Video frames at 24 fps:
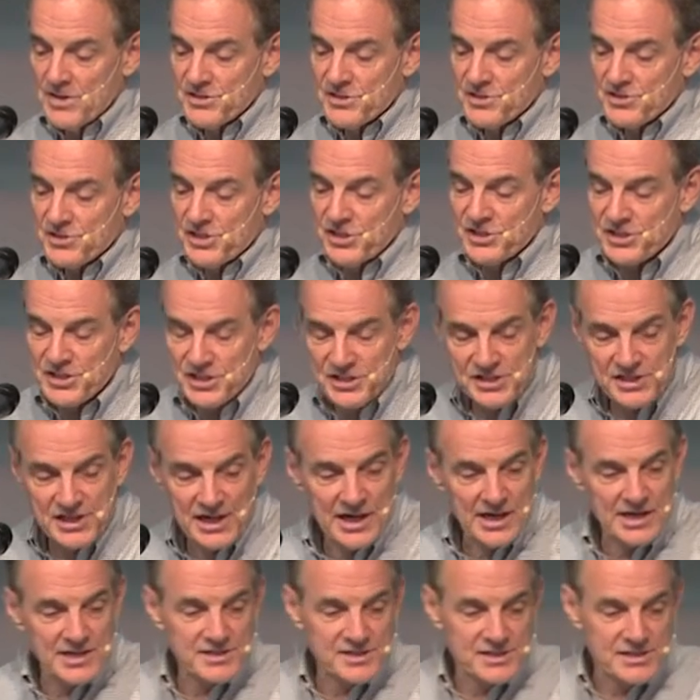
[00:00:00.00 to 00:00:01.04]
So Jesus
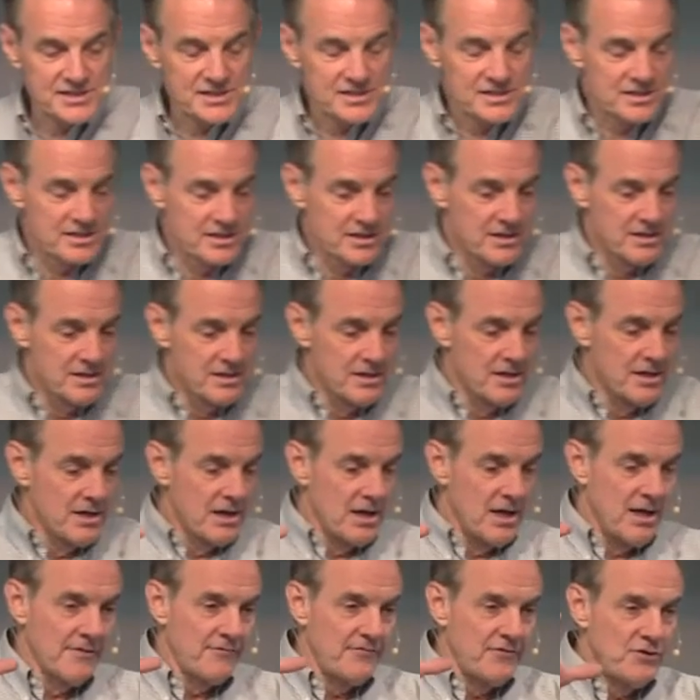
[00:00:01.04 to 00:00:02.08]
says,
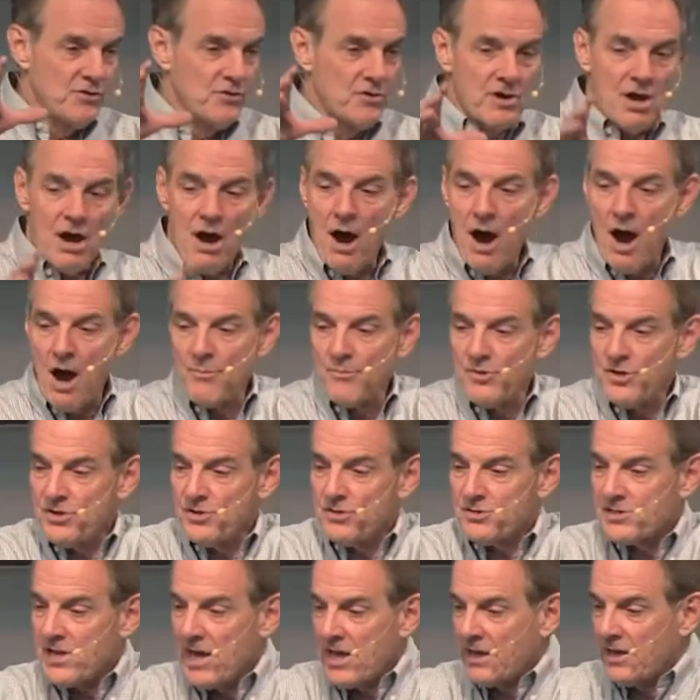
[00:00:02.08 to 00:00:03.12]
if you come and
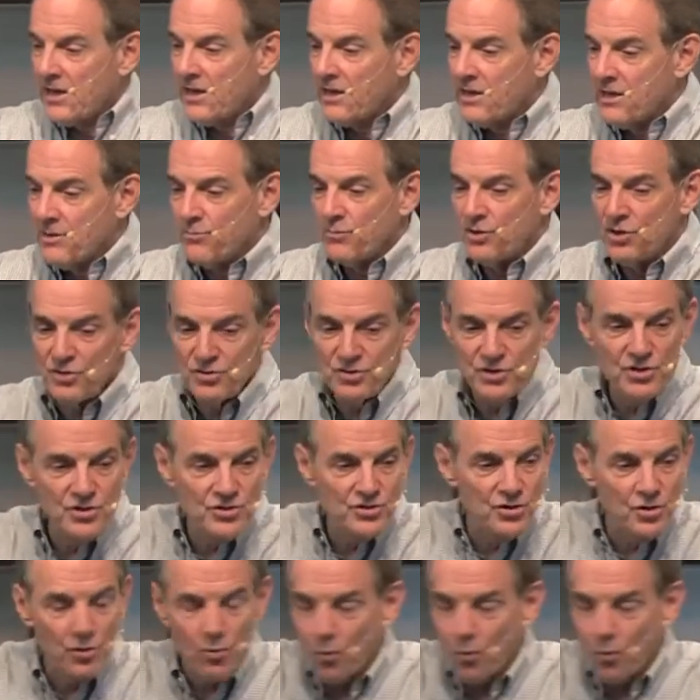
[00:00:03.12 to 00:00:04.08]
you're taking communion,